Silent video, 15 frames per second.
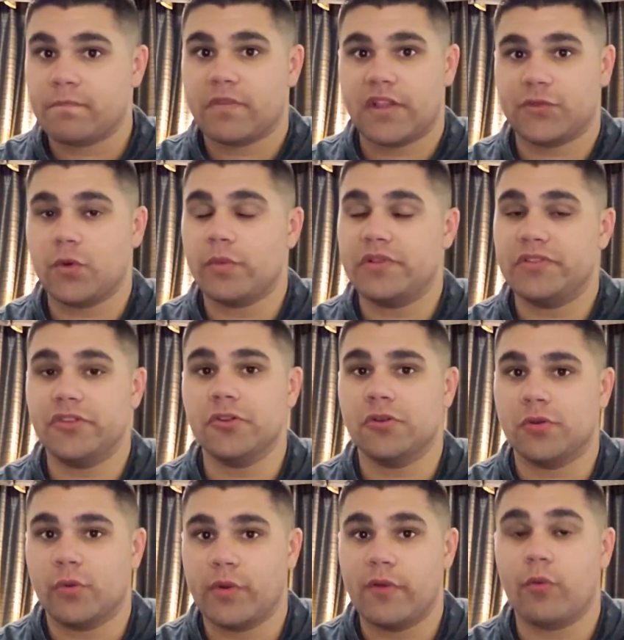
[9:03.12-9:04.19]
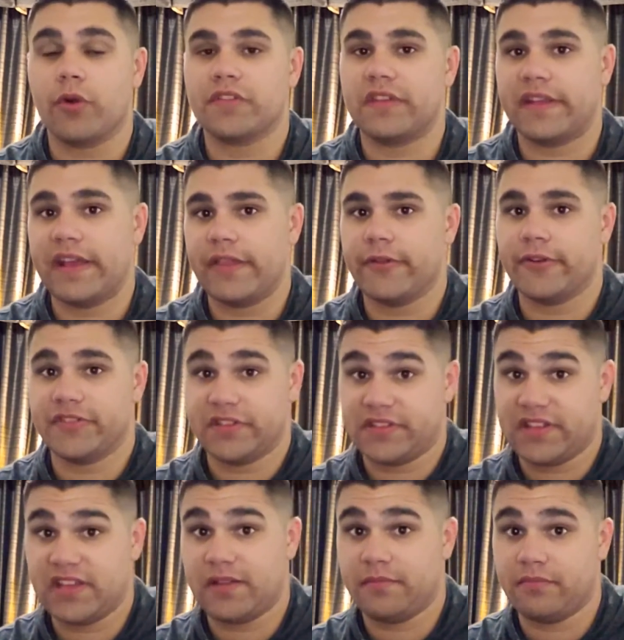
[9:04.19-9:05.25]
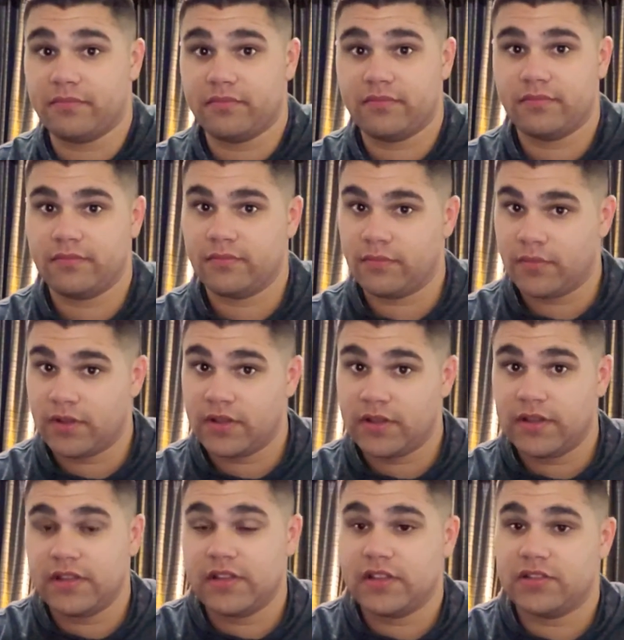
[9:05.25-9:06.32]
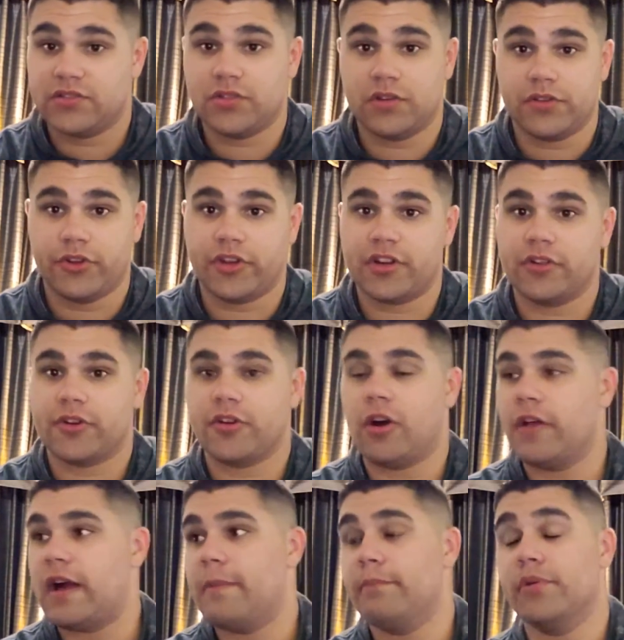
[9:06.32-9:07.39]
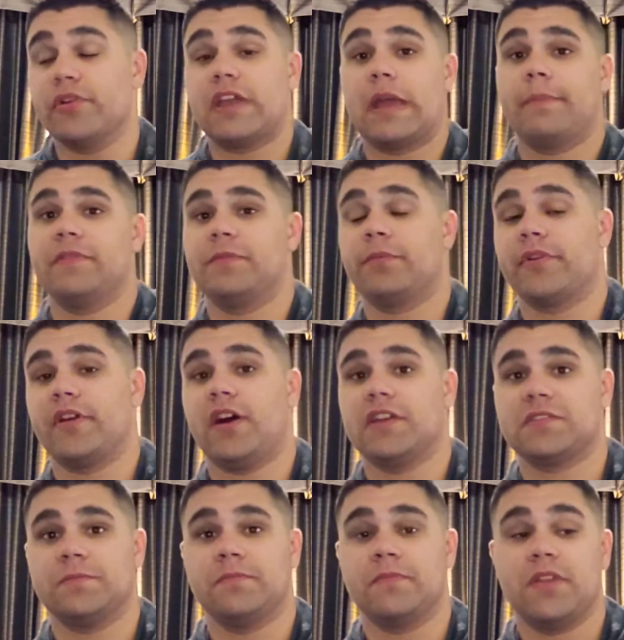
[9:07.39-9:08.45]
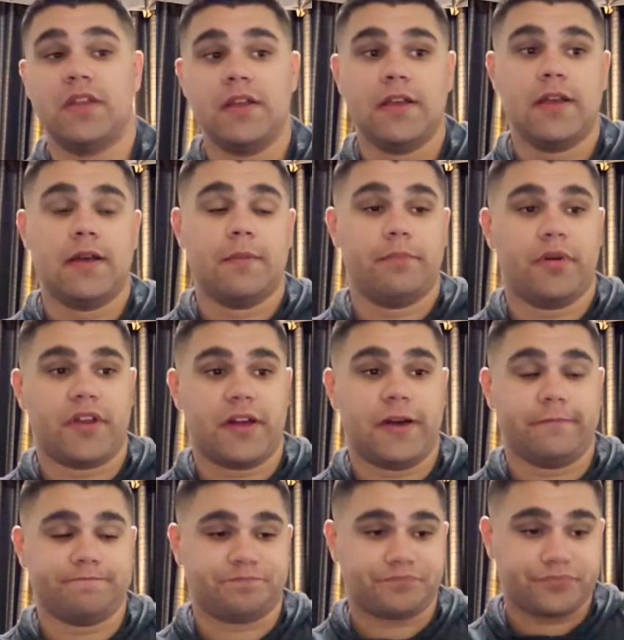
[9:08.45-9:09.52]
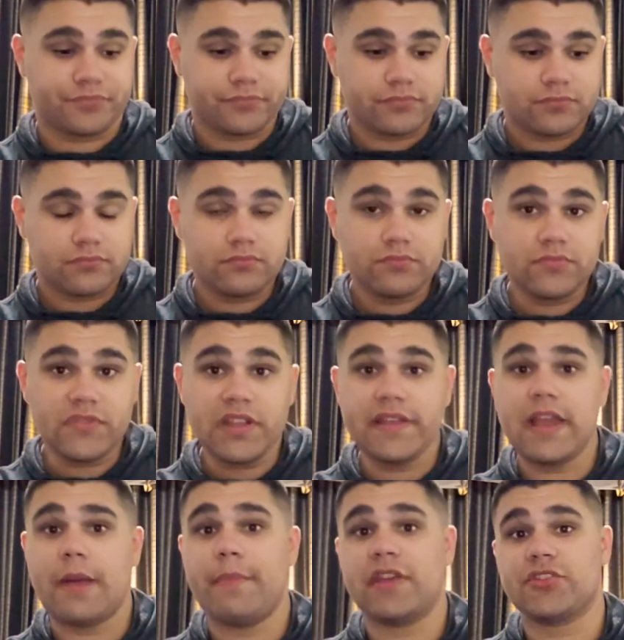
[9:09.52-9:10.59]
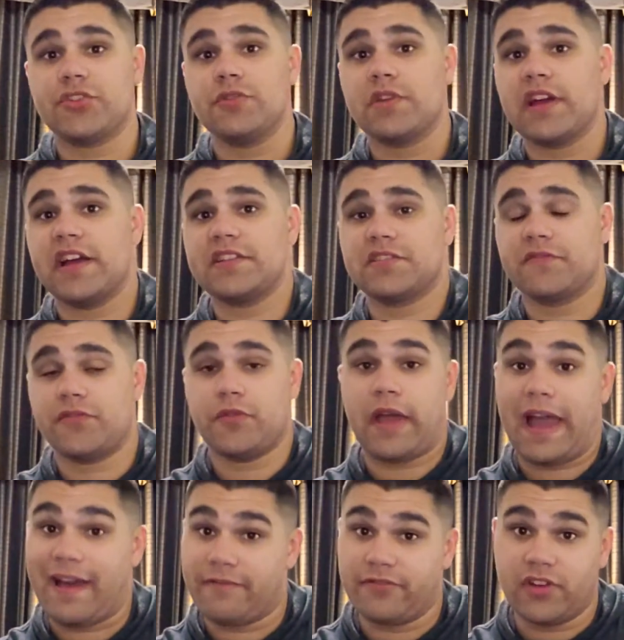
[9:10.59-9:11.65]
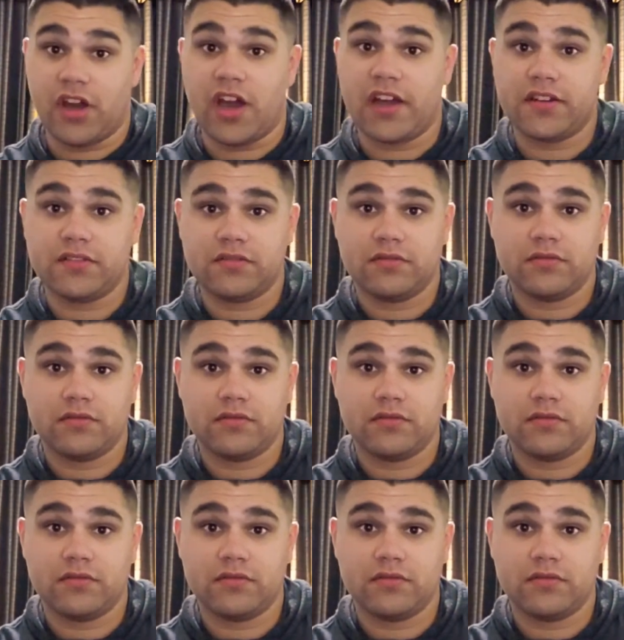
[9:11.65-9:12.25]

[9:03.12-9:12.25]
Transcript: that's what we do. We work together as a team. So you're gonna learn all that in boot camp. It's pretty awesome. But yeah, make sure you guys, if you have not,